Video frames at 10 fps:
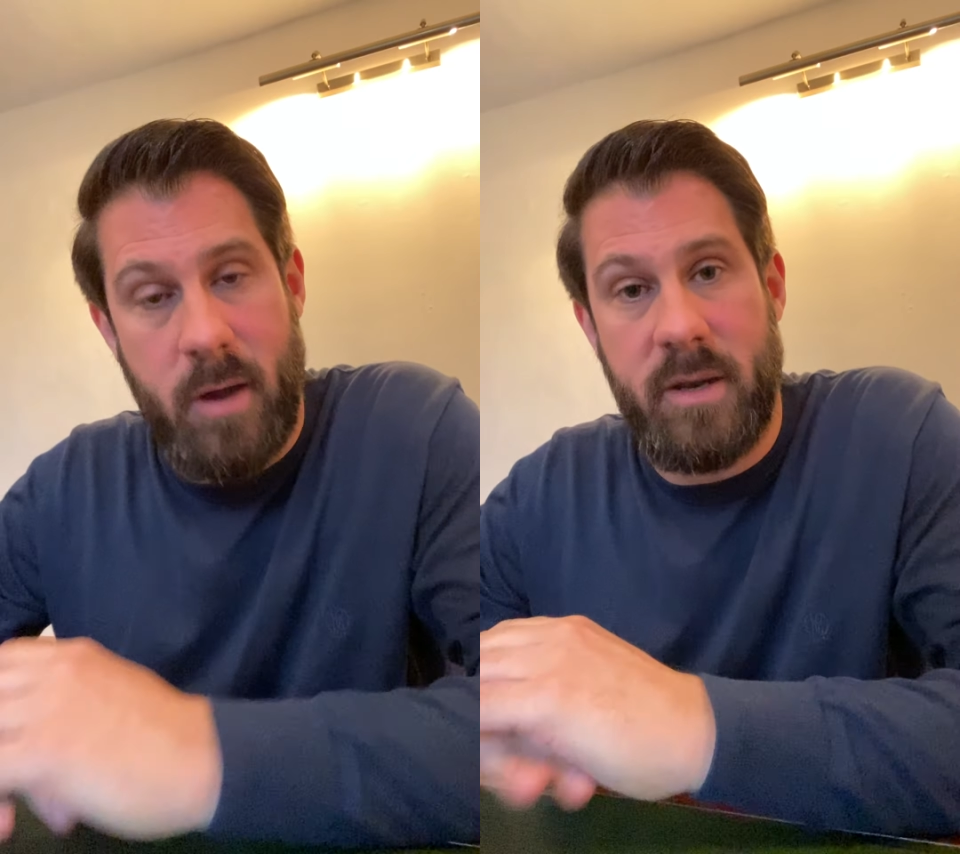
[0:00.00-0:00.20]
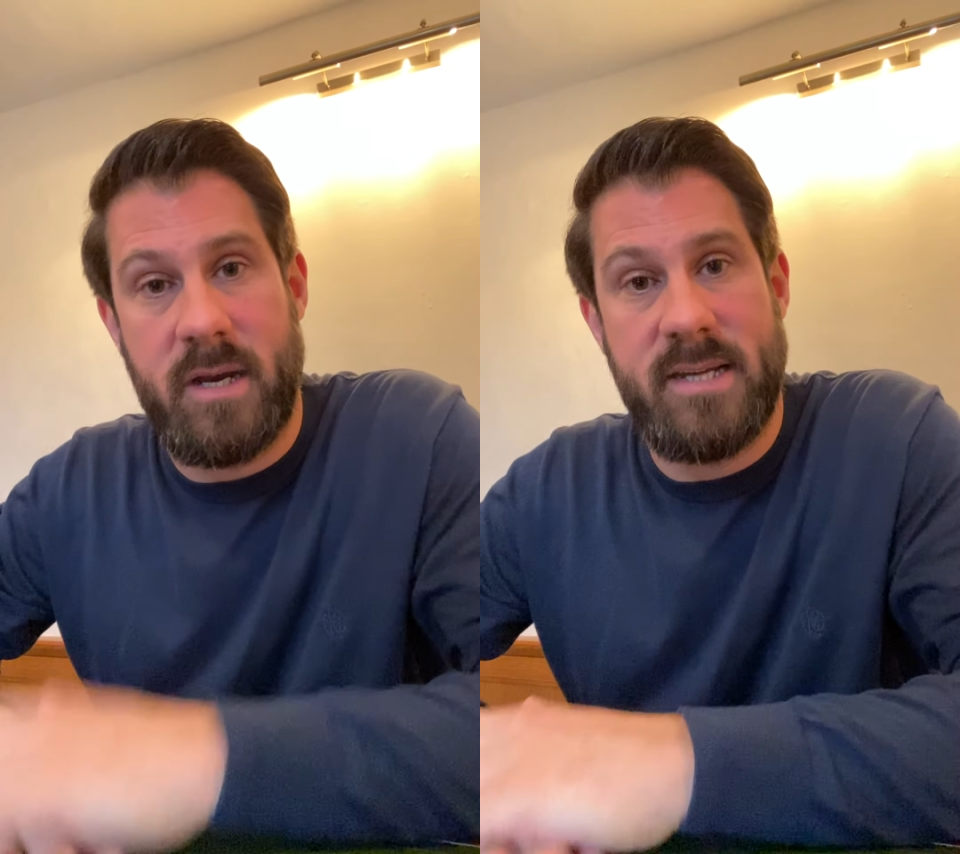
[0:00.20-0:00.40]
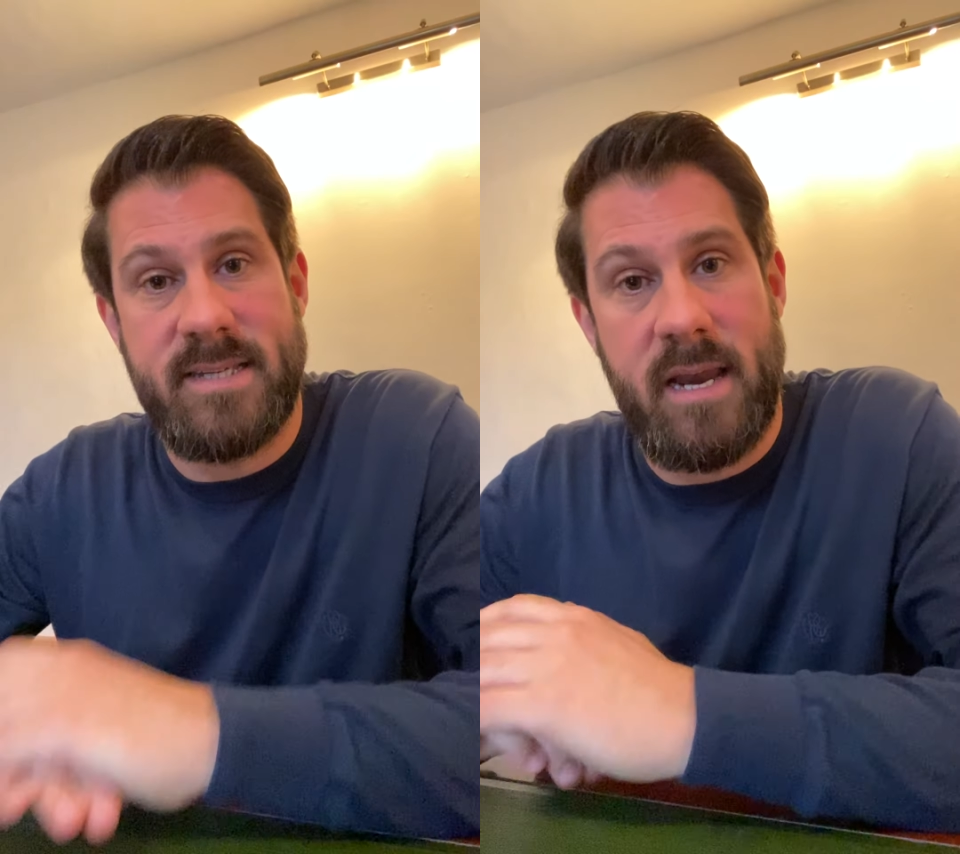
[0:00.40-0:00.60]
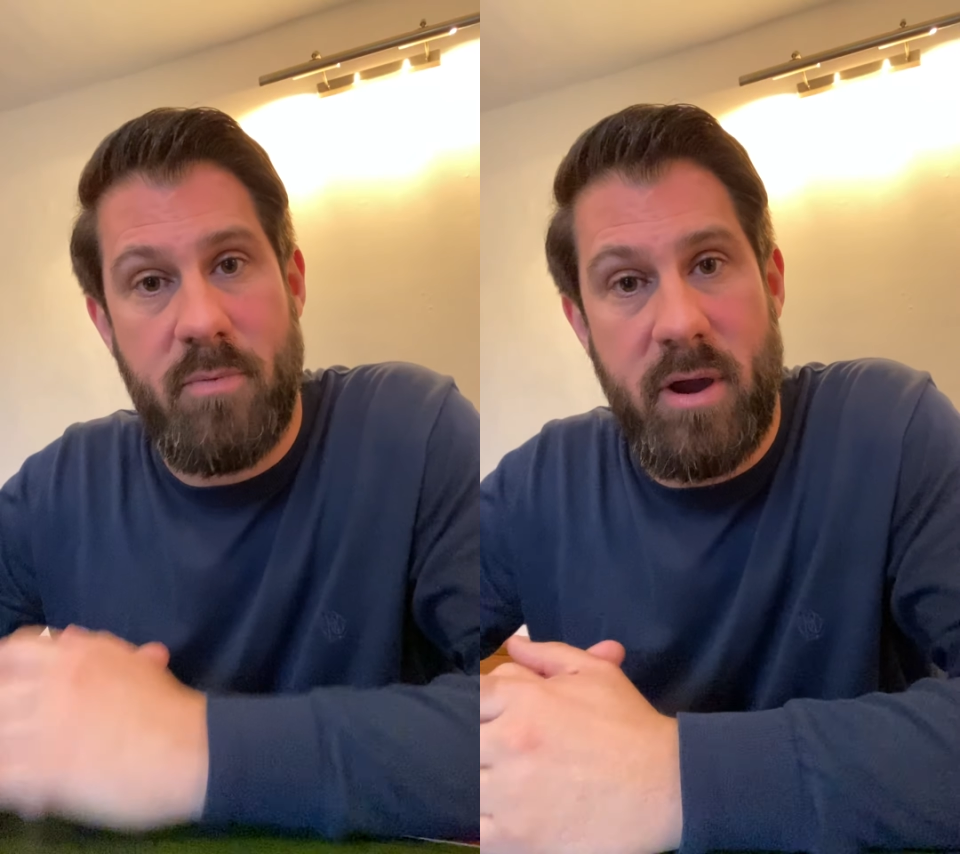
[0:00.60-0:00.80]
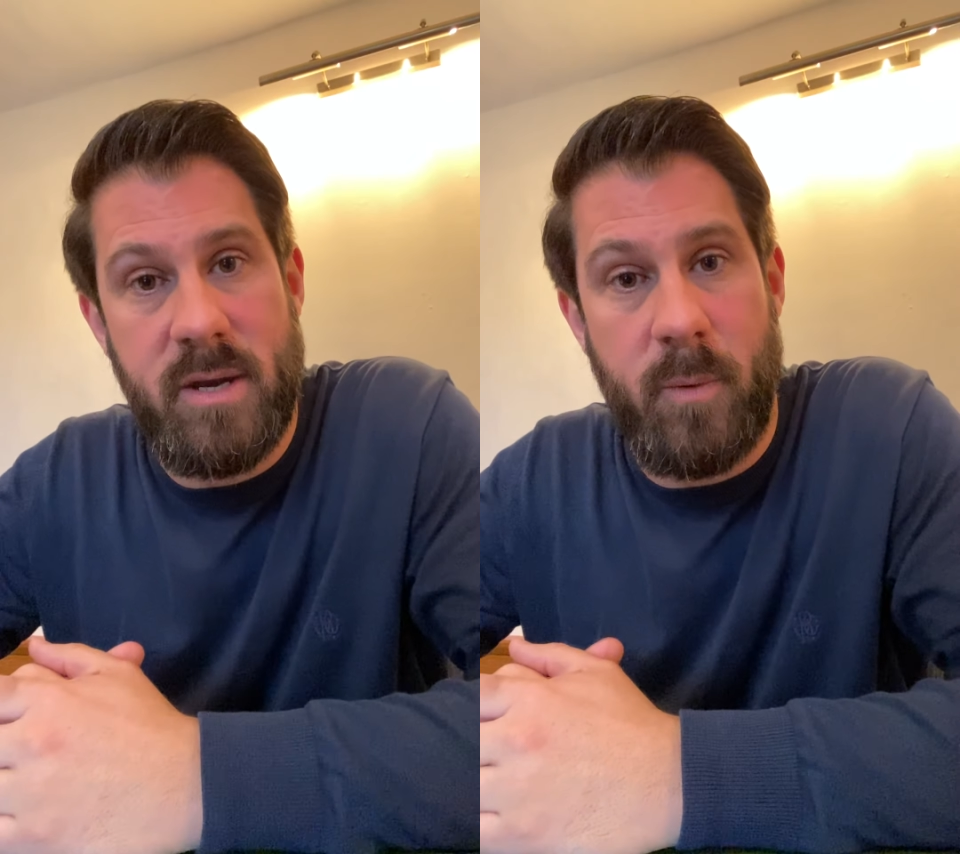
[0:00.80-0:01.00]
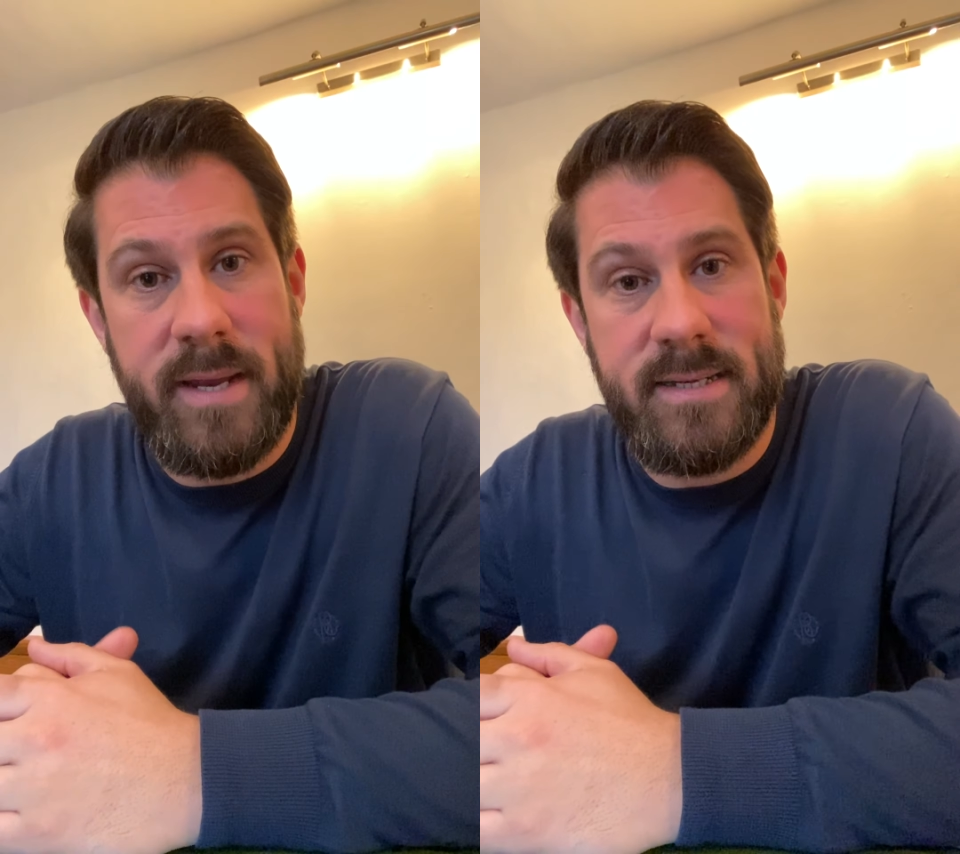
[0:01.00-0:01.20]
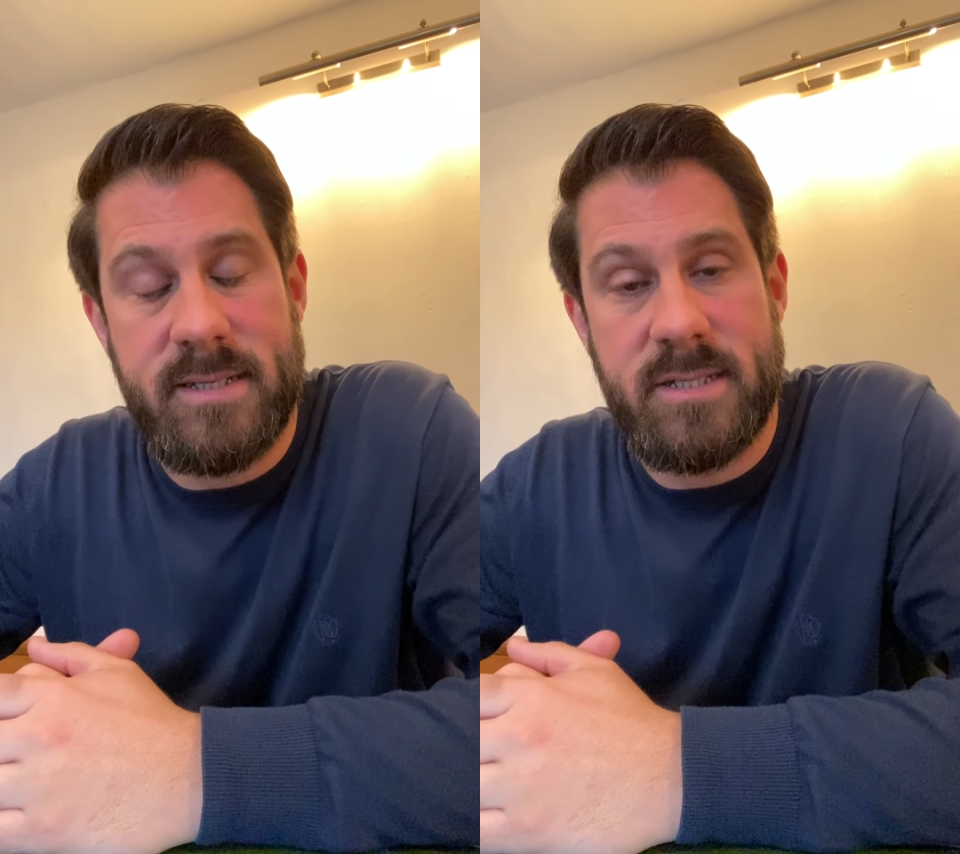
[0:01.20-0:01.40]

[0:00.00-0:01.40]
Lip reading: and I'm going to celebrate the wins.